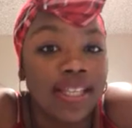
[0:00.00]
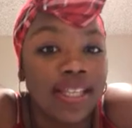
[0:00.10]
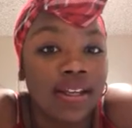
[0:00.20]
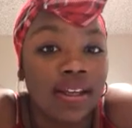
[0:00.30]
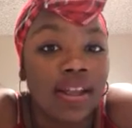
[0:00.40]

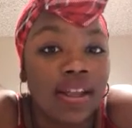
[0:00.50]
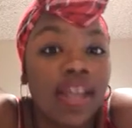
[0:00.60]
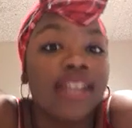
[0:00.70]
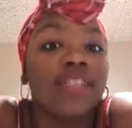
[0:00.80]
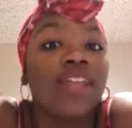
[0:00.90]
it.
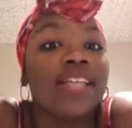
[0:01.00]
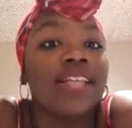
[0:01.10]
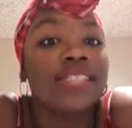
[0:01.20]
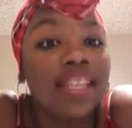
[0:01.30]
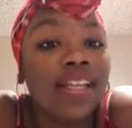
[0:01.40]
Because if they
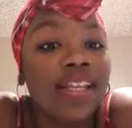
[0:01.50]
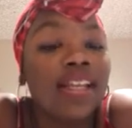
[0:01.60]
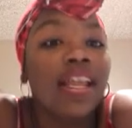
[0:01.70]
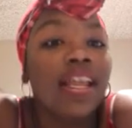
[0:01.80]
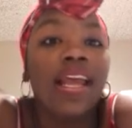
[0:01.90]
send it,
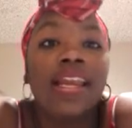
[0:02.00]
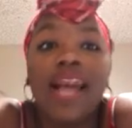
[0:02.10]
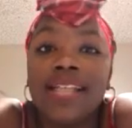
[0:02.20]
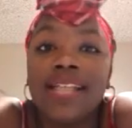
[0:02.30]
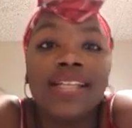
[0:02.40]

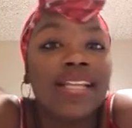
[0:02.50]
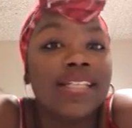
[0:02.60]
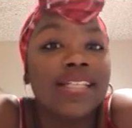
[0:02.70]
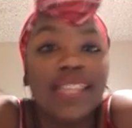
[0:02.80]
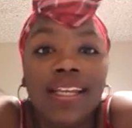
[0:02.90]
9 times out of
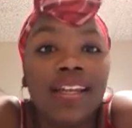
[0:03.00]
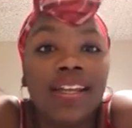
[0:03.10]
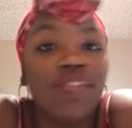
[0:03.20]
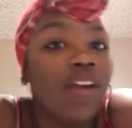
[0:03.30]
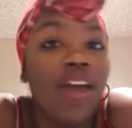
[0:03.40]
10, if they
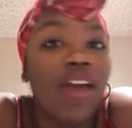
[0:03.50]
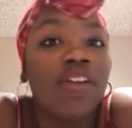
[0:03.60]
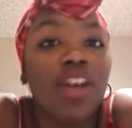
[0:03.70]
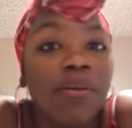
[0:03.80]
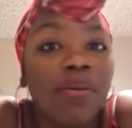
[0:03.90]
don't have a
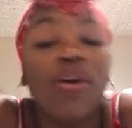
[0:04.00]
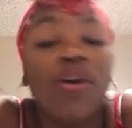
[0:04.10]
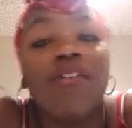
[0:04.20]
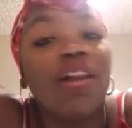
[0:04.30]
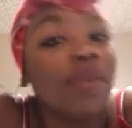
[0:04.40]
number or a
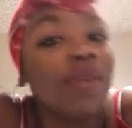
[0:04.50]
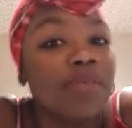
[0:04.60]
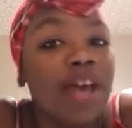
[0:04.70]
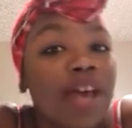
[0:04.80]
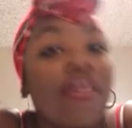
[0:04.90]
follow-up
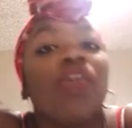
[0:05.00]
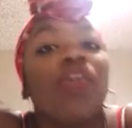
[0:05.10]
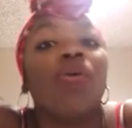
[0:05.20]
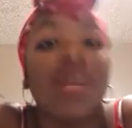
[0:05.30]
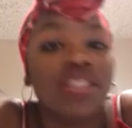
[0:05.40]
time, they're going to
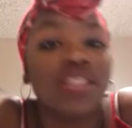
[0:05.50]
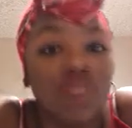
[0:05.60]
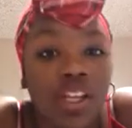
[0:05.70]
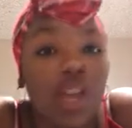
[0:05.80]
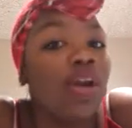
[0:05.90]
watch the
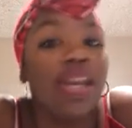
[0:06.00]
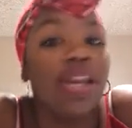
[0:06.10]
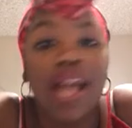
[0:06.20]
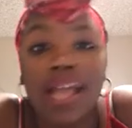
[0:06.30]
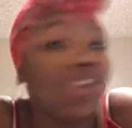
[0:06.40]
video and
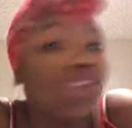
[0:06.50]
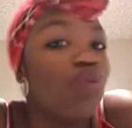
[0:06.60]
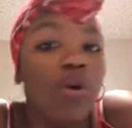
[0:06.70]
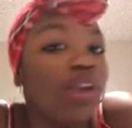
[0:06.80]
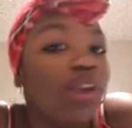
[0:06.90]
you
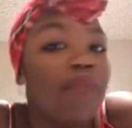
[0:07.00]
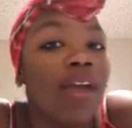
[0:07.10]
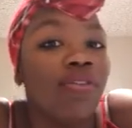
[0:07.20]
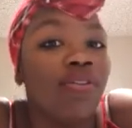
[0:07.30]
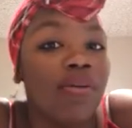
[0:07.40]
won't hear back
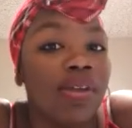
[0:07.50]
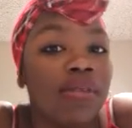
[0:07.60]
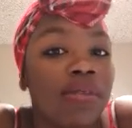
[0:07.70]
from them.